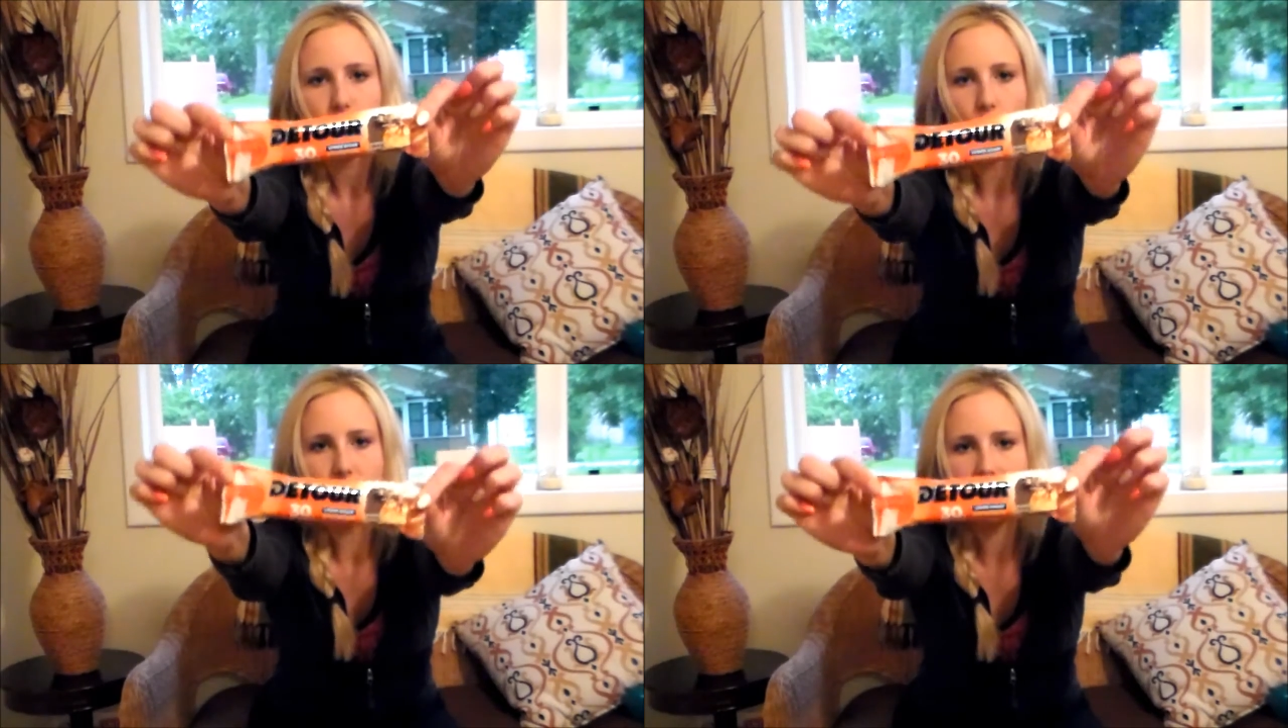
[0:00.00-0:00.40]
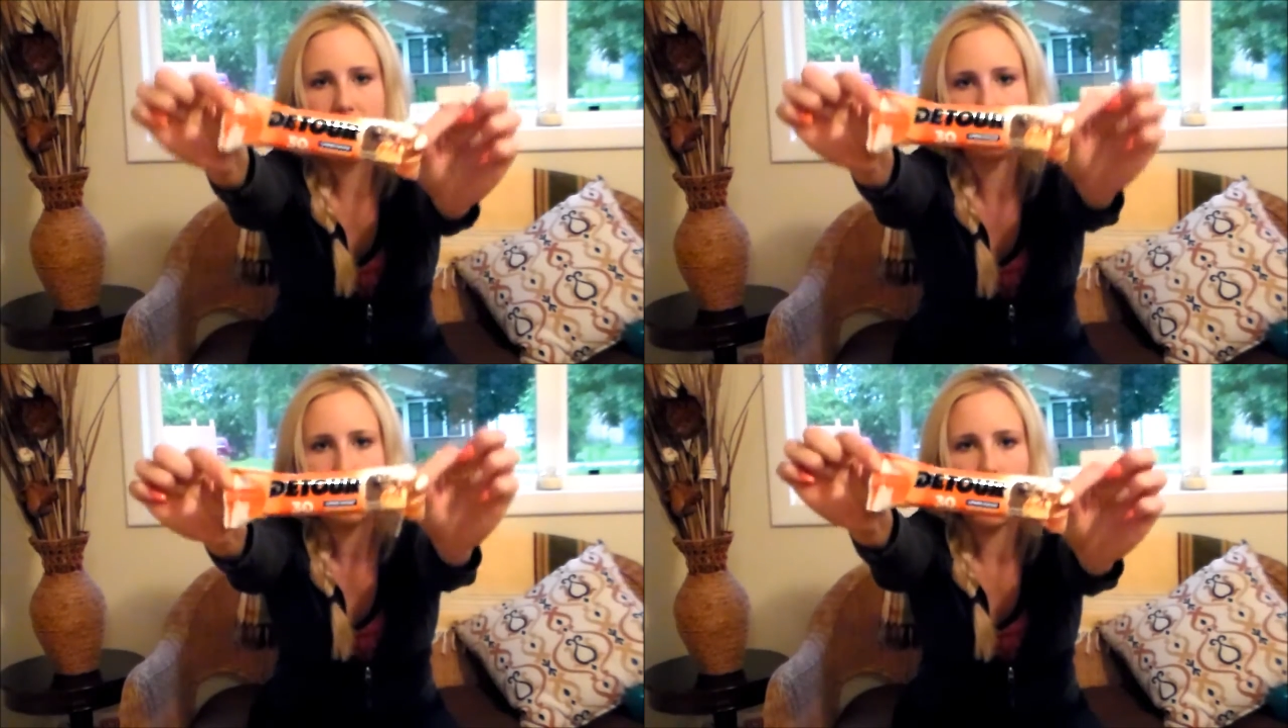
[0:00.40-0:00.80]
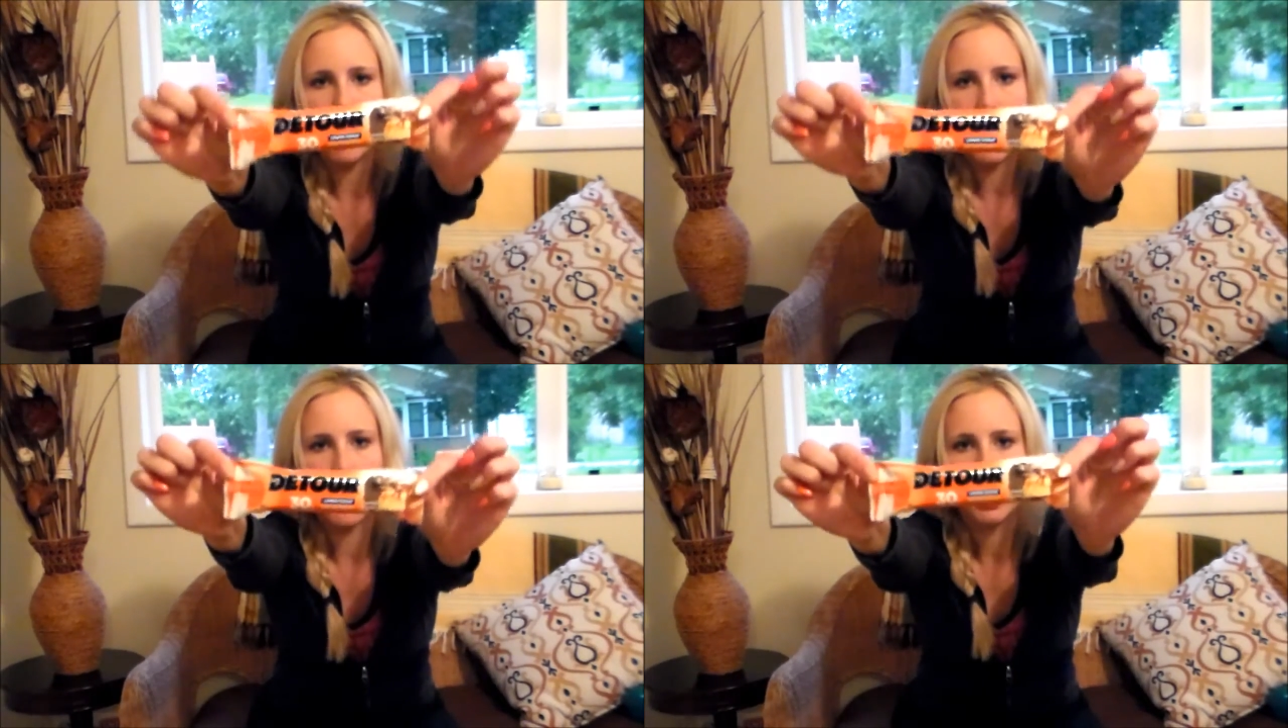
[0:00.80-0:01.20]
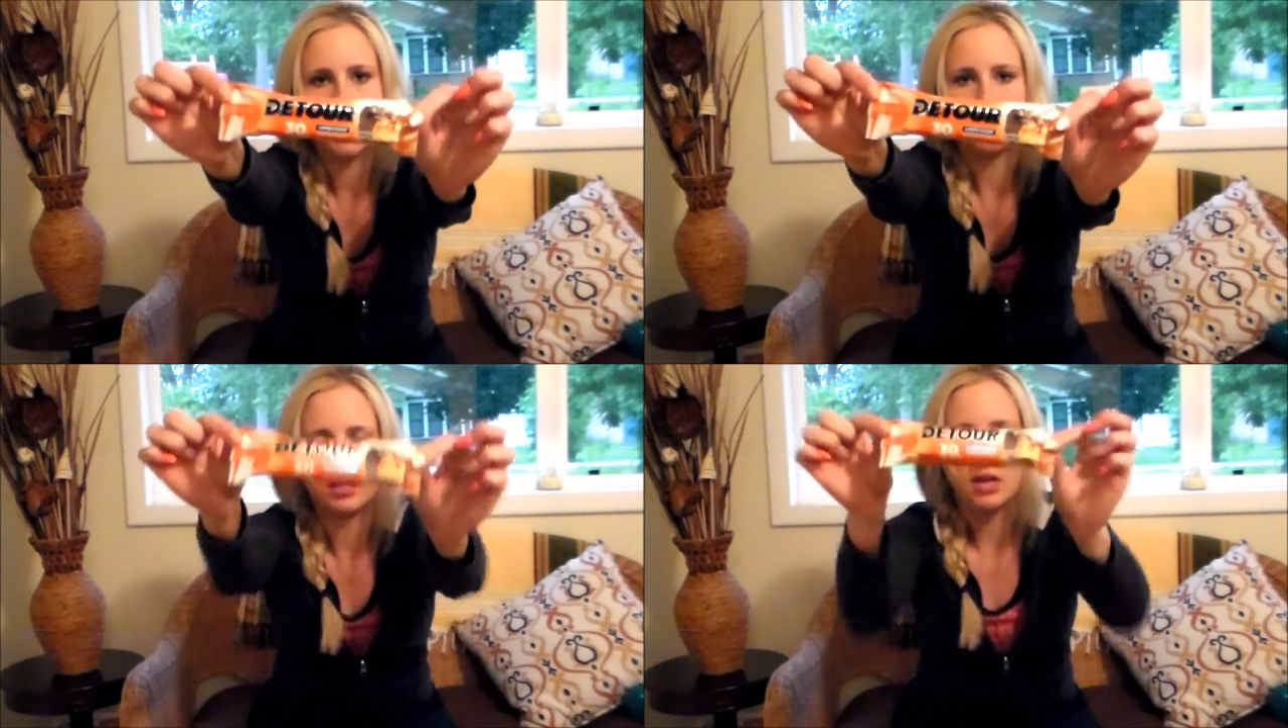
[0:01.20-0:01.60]
Protein
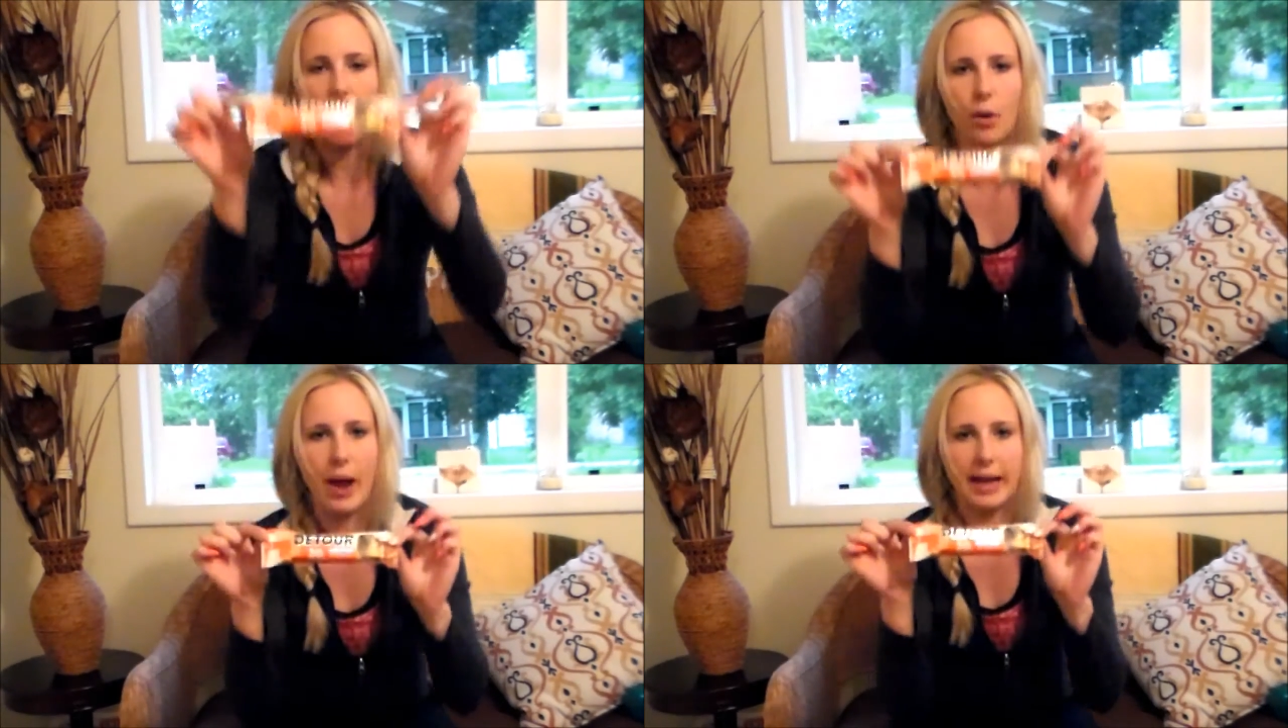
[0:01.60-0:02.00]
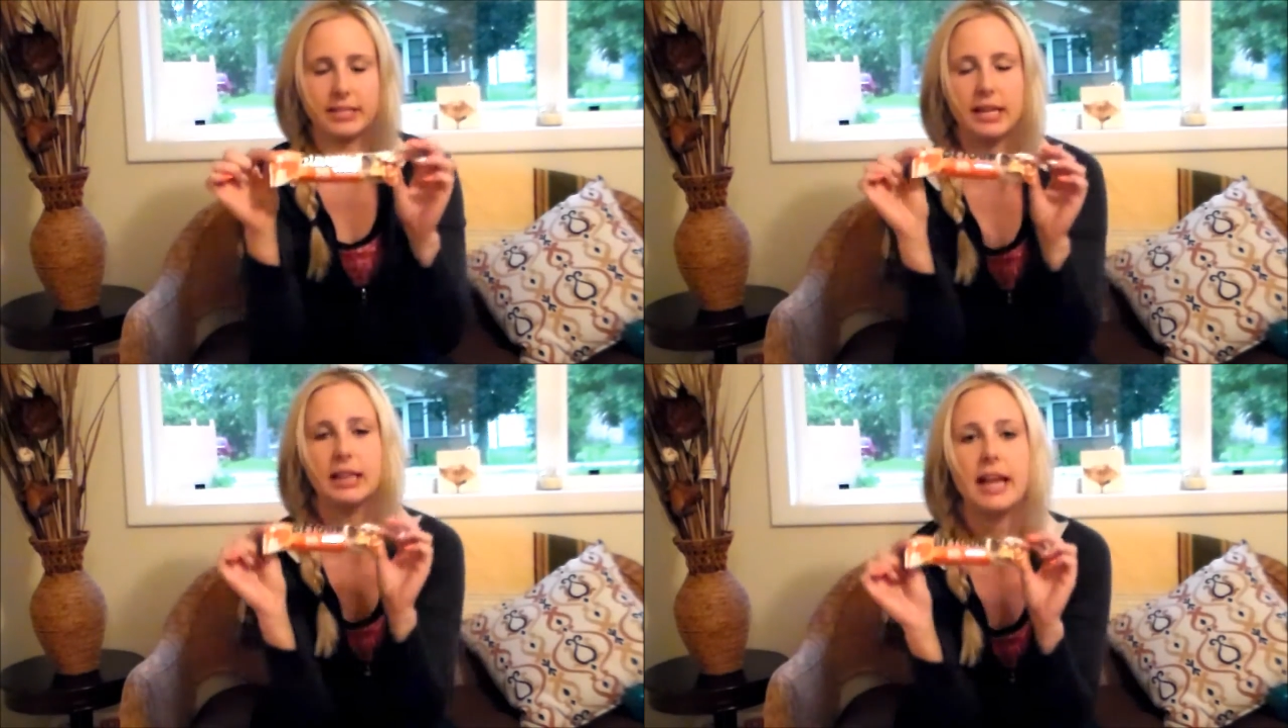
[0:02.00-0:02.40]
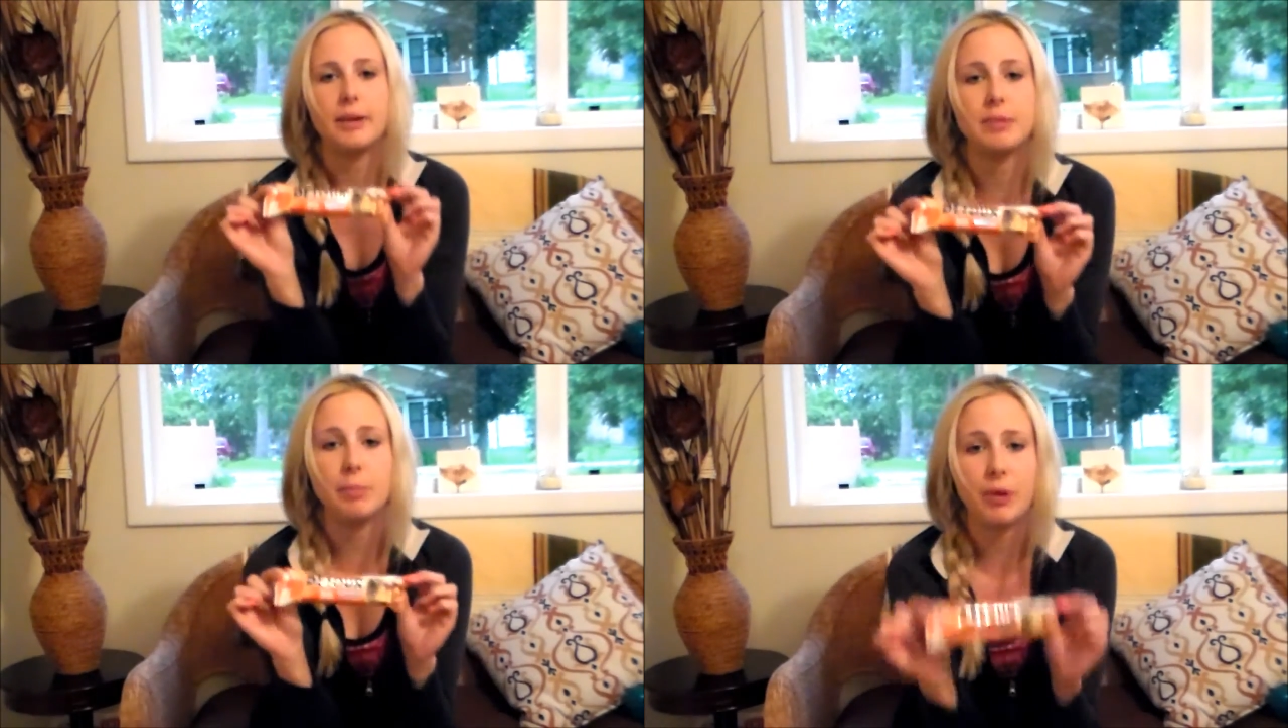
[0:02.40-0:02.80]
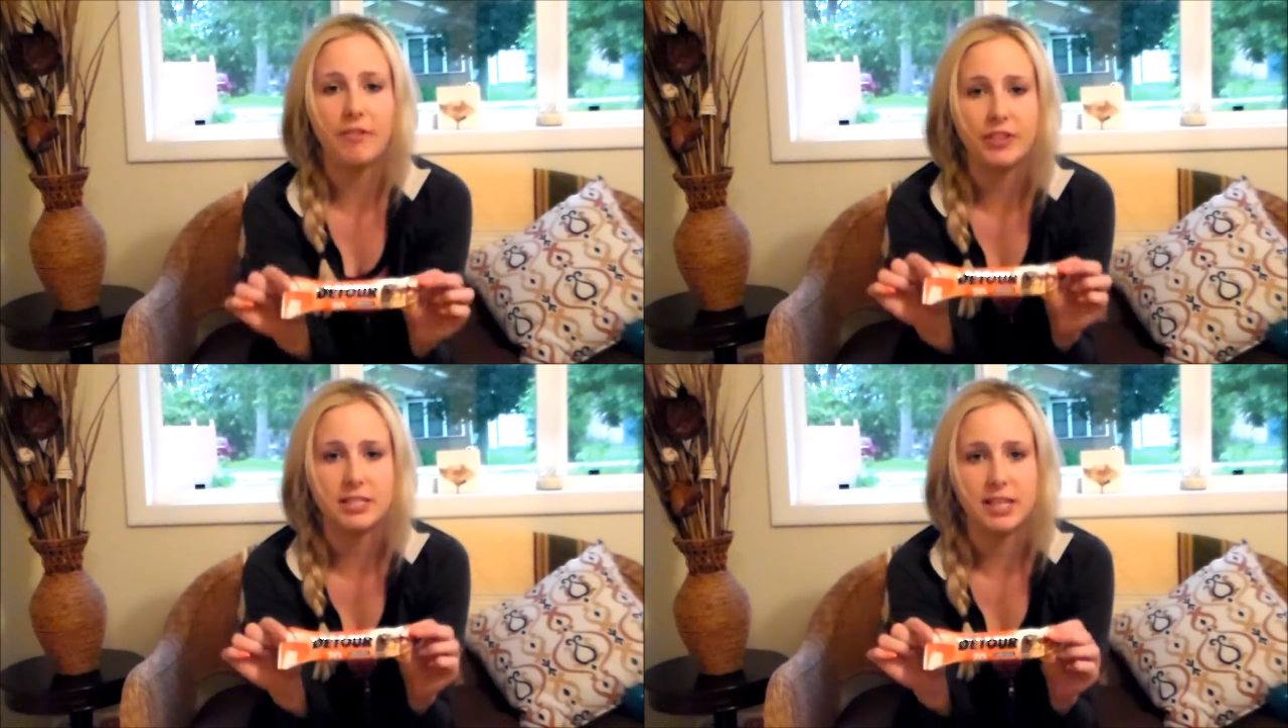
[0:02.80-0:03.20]
bars. All right, let me
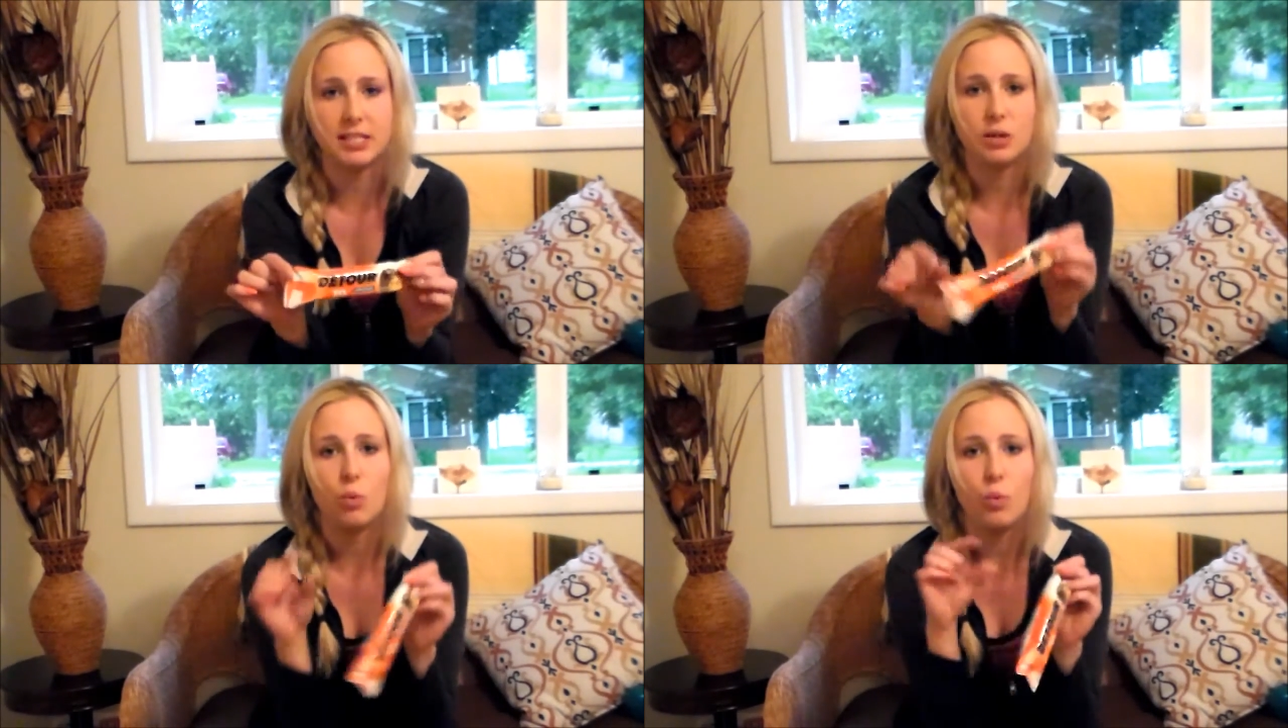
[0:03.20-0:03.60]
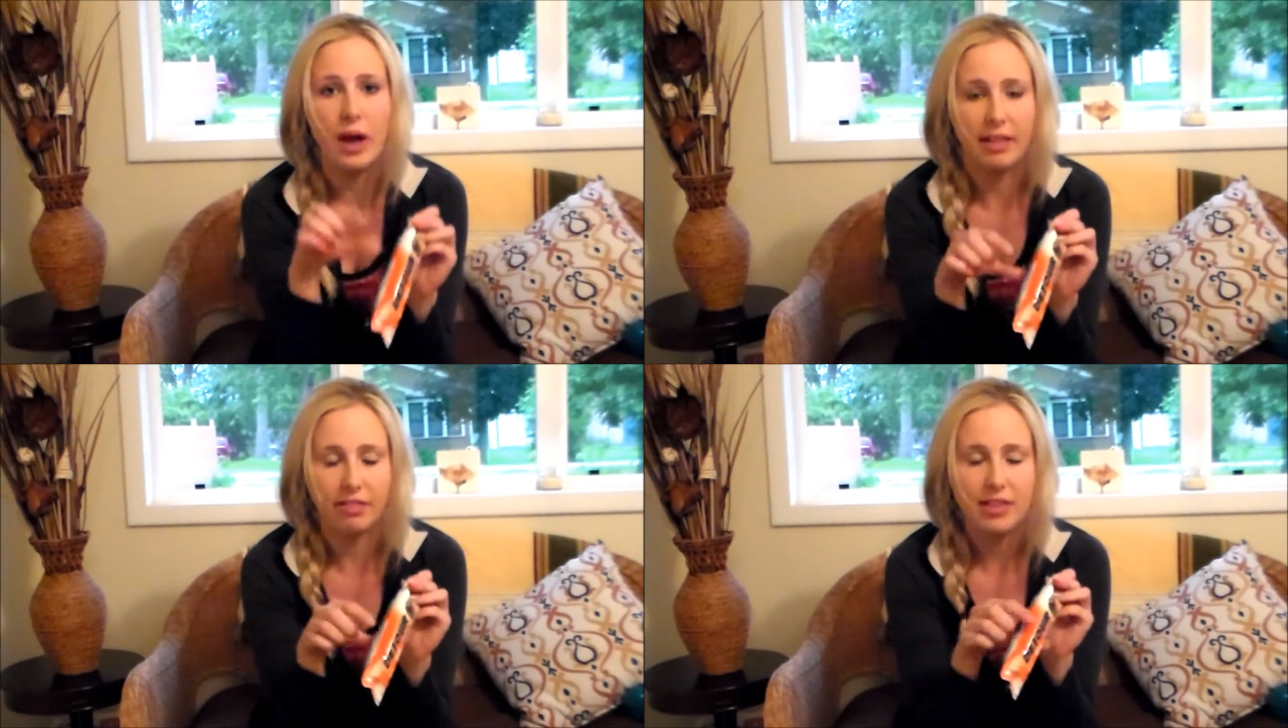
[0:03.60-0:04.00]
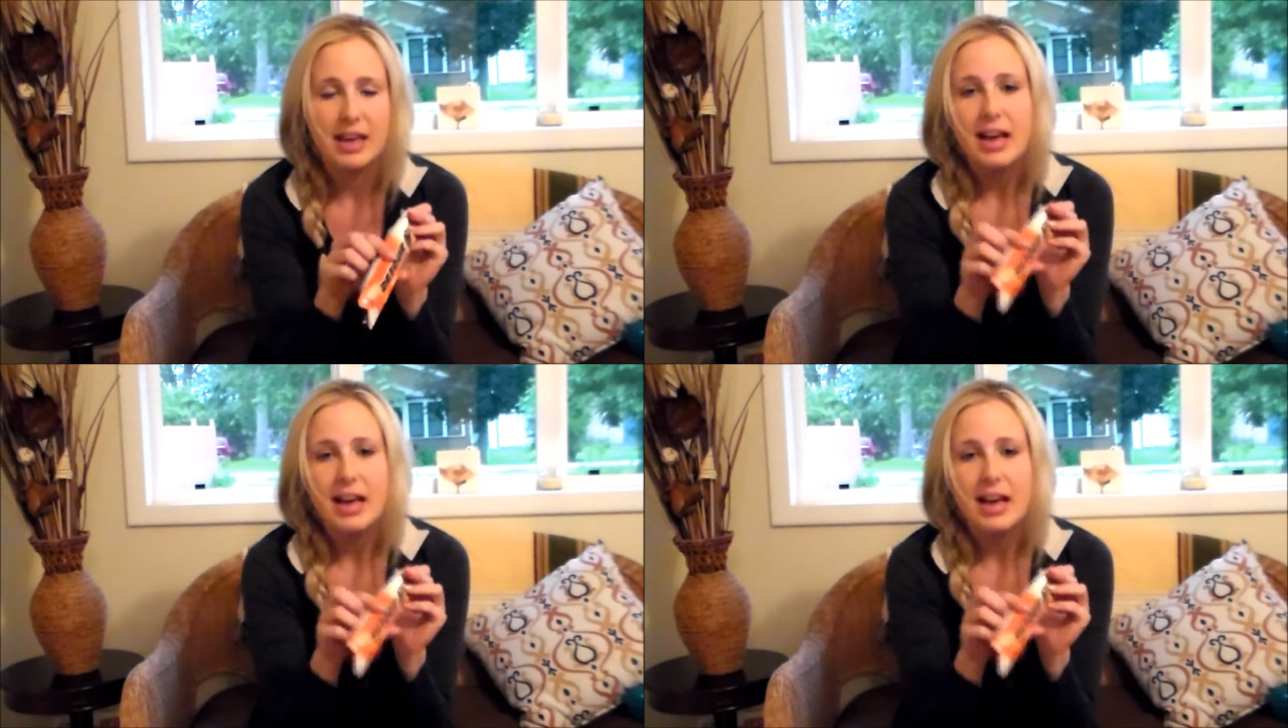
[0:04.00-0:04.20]
preface this with,